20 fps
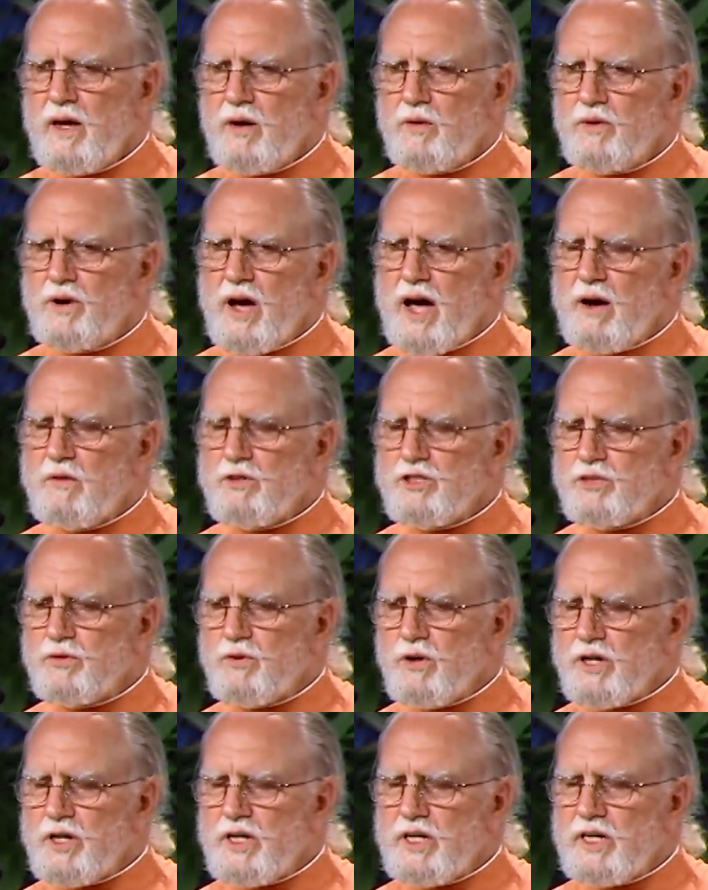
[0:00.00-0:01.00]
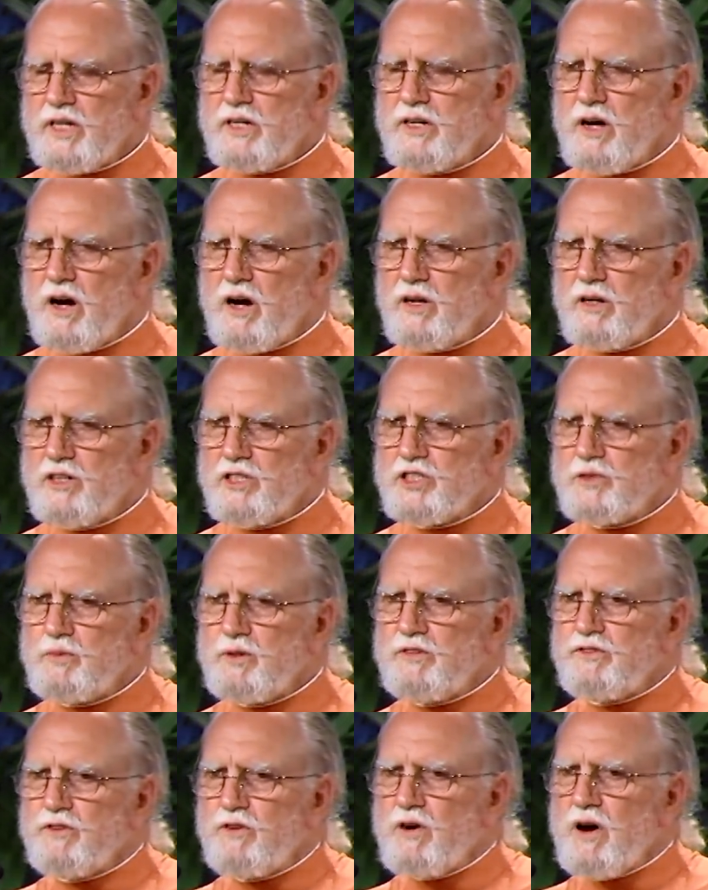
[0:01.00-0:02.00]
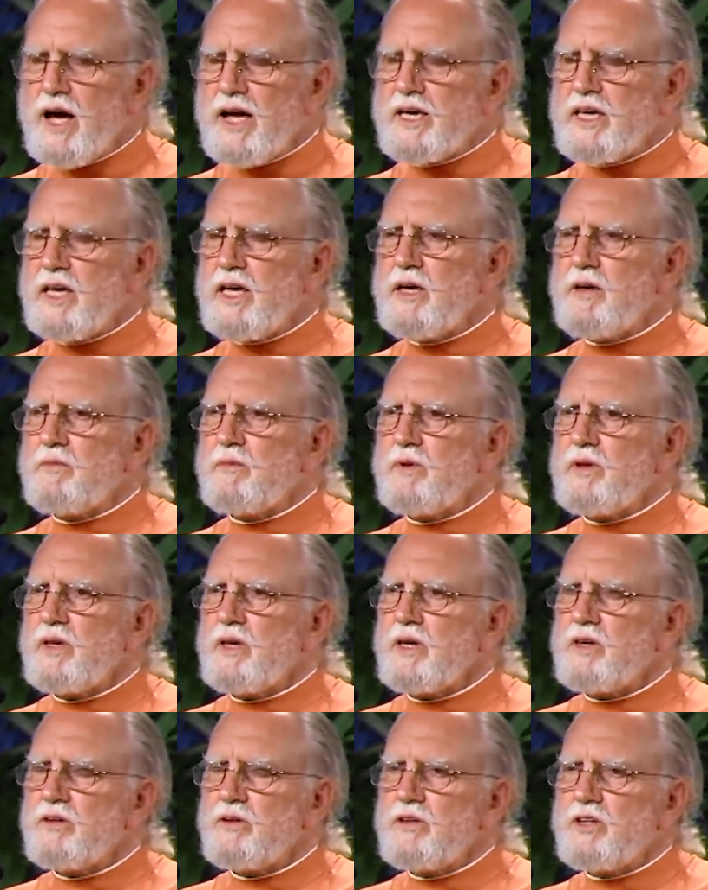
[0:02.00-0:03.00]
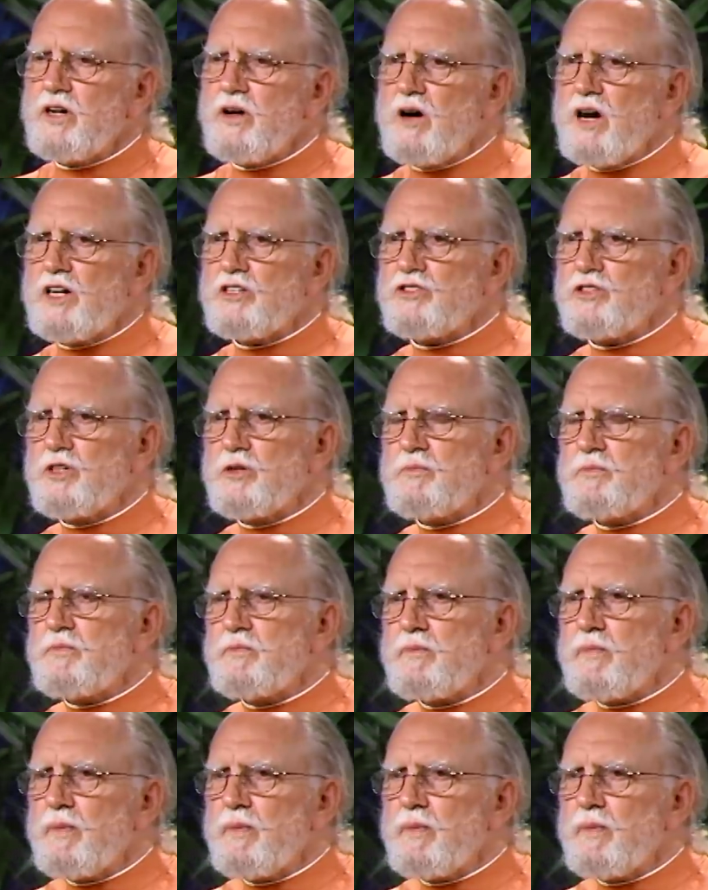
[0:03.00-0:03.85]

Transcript: When I was working at Douglas before I came into the ashram,